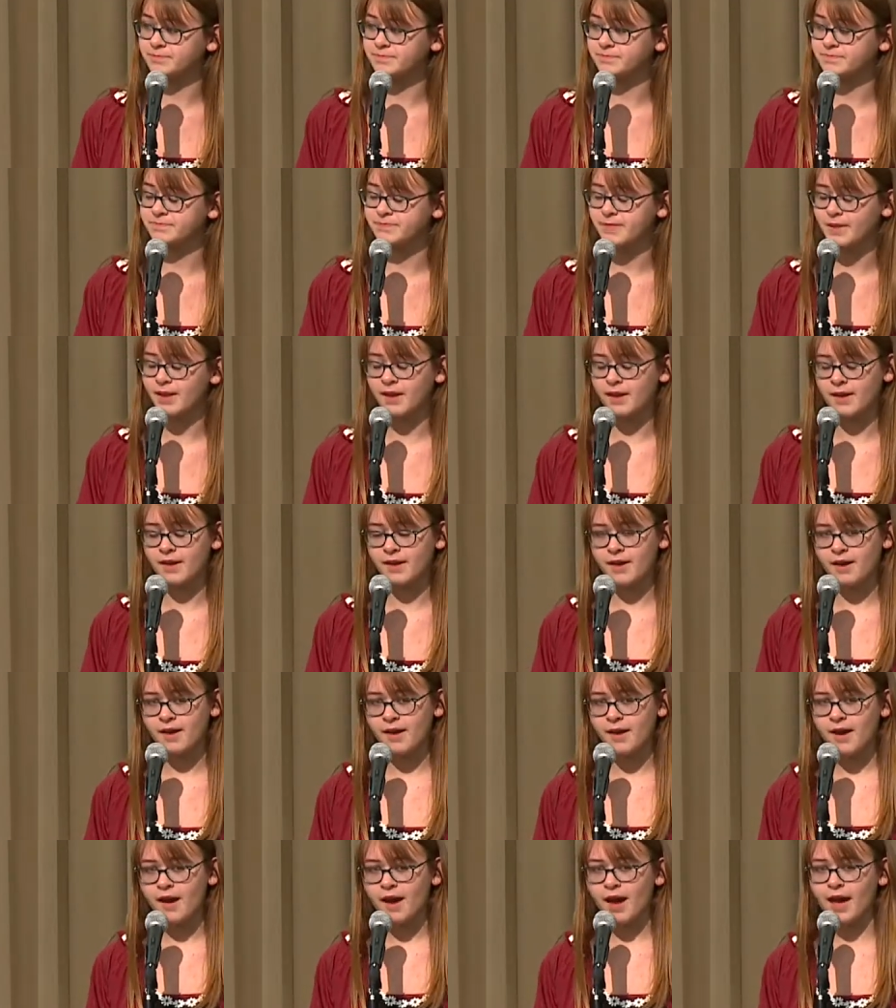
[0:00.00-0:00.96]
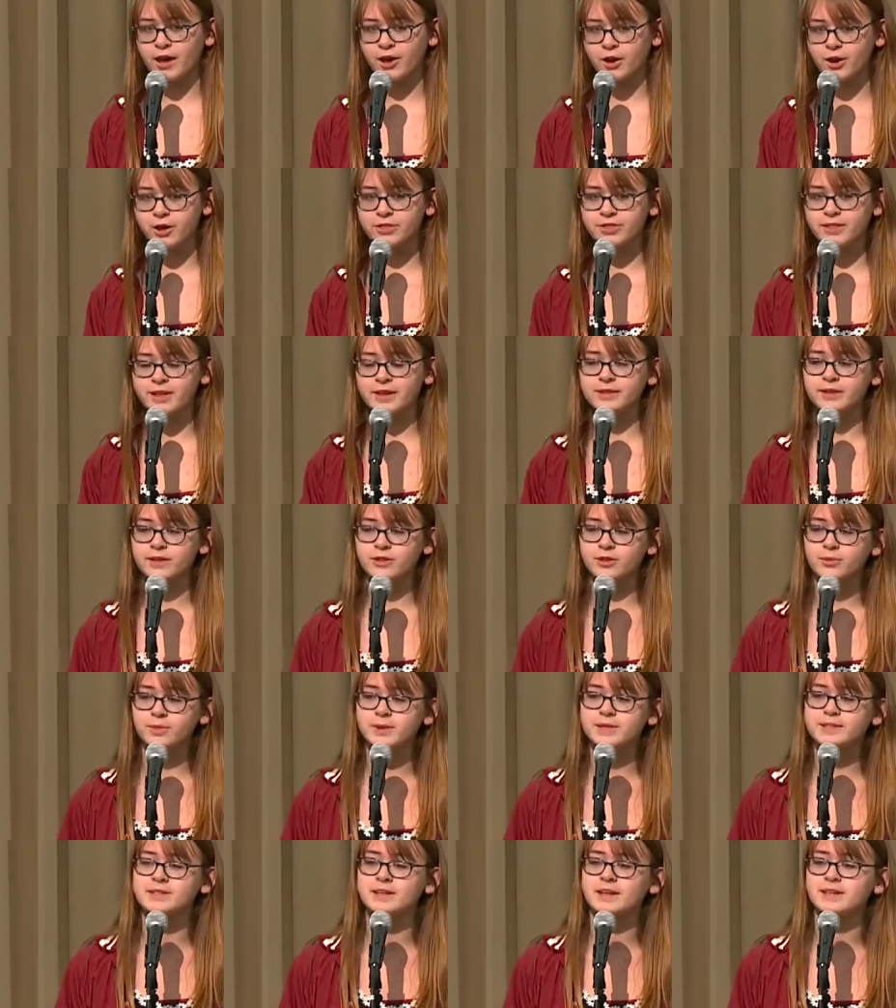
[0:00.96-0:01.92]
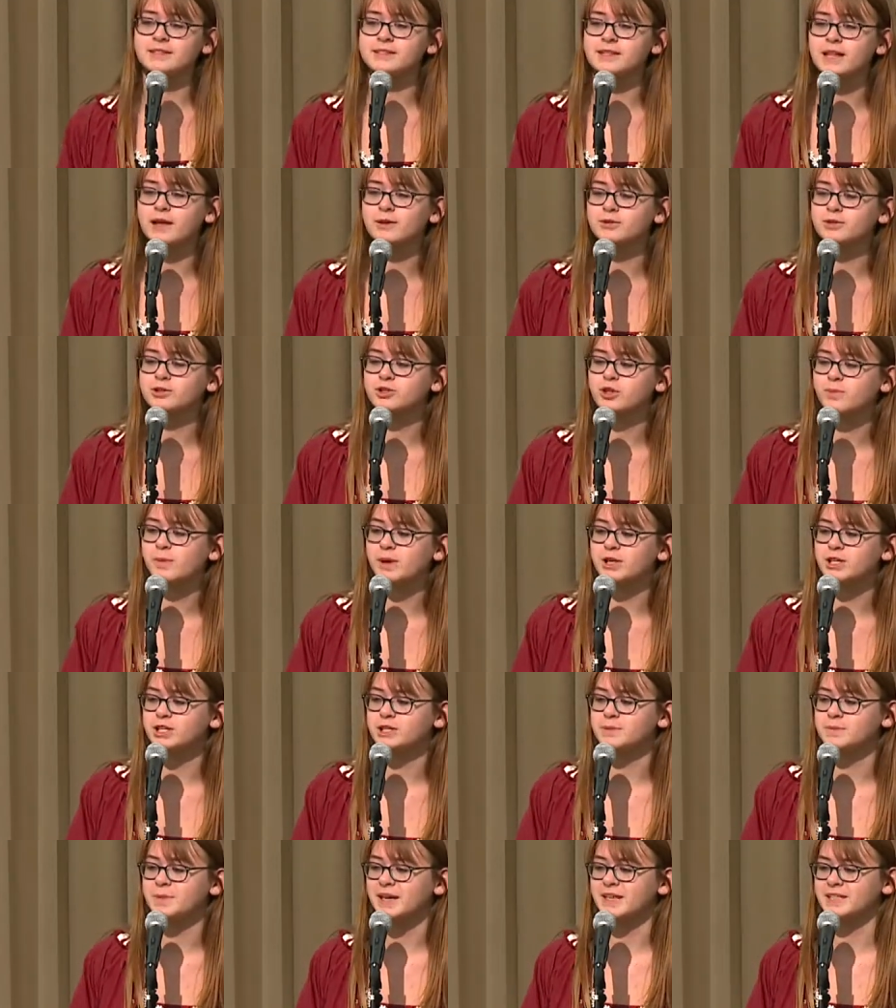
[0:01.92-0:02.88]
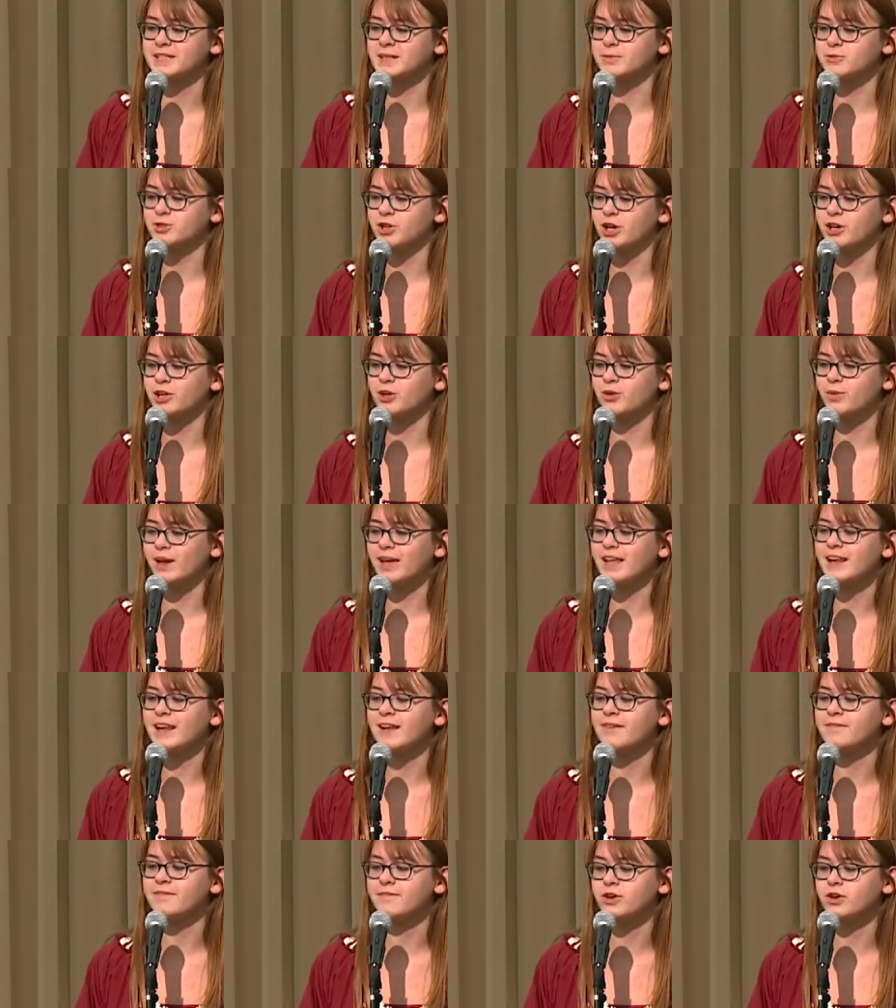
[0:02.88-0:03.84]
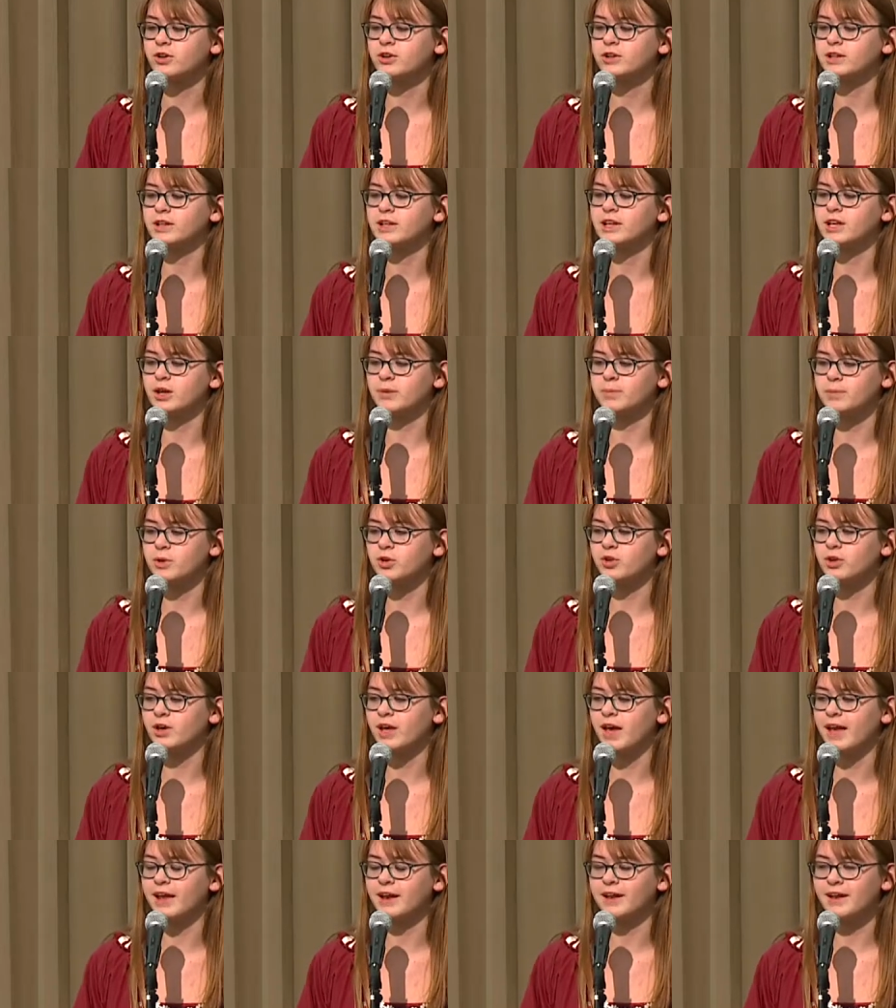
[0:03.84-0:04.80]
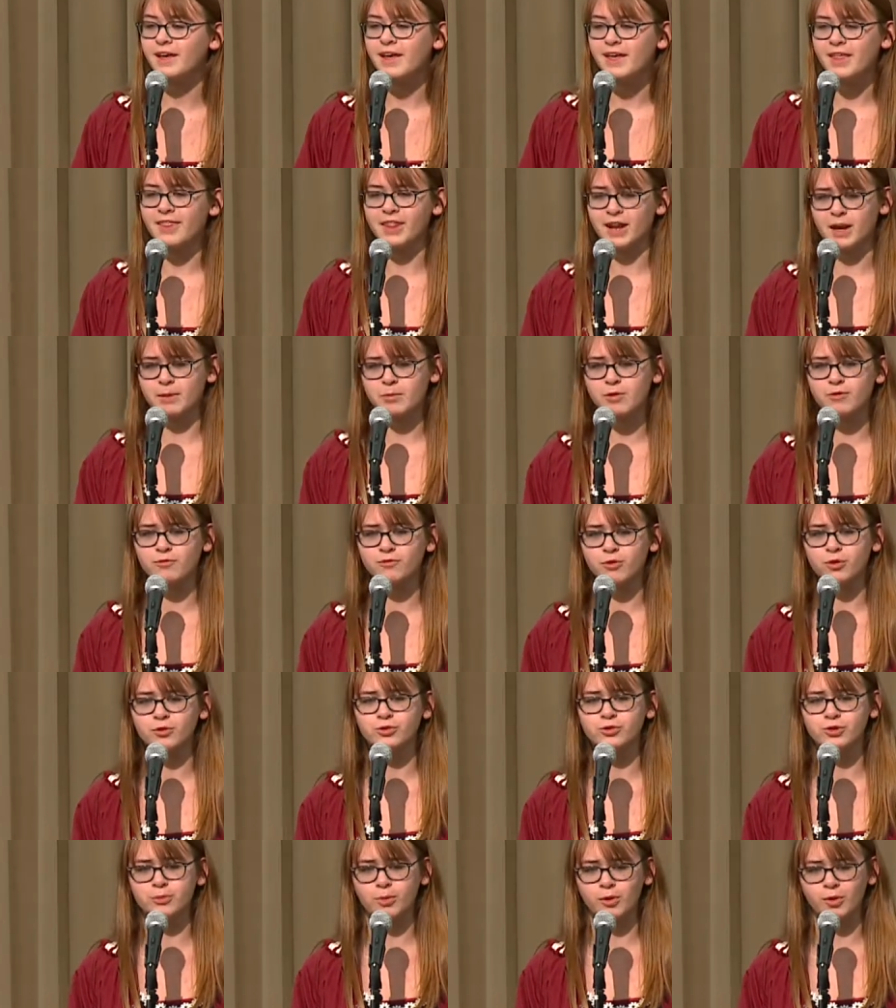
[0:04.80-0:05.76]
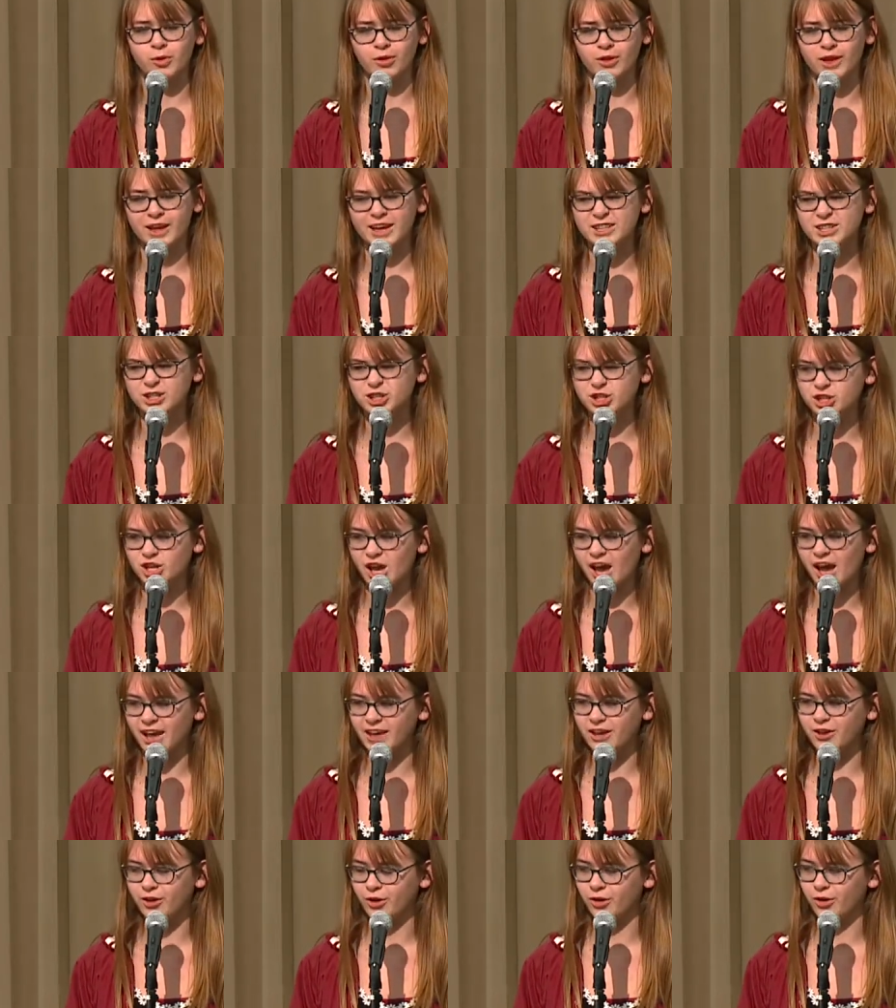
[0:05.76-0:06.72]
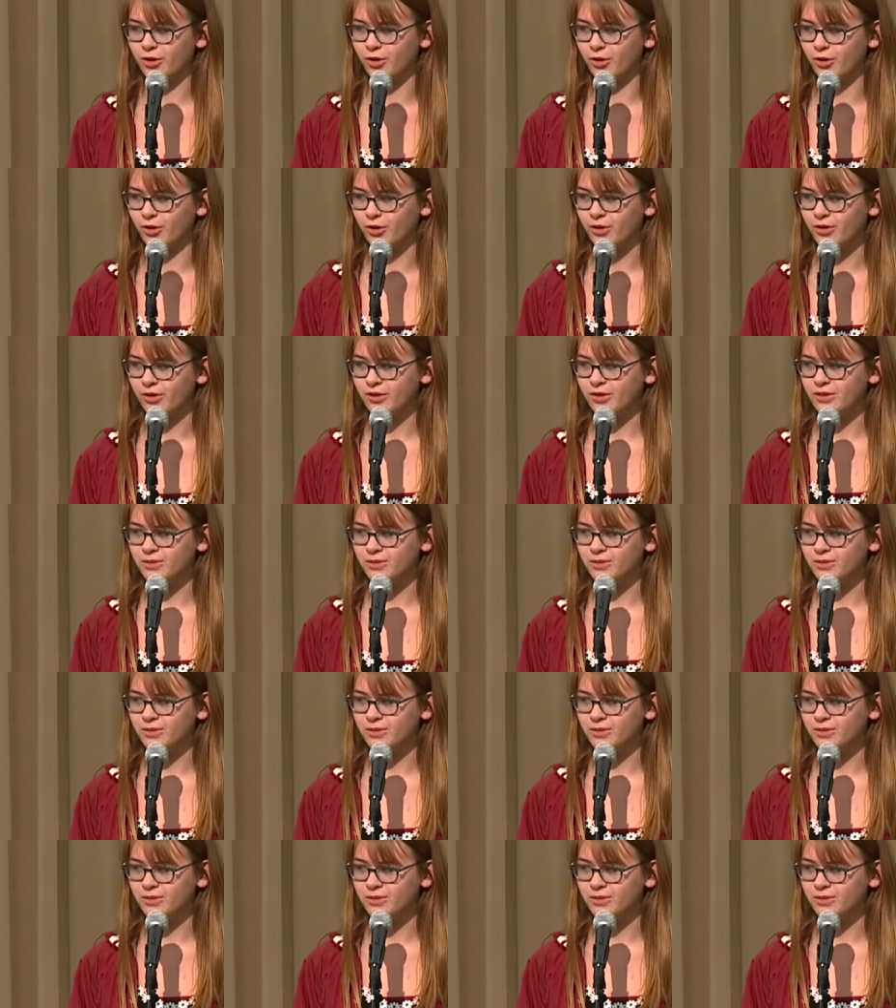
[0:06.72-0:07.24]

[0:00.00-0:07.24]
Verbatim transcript: I could think that the reason I slouch so much is because I'm trying to inadvertently communicate that I'm a vulnerable and shy girl.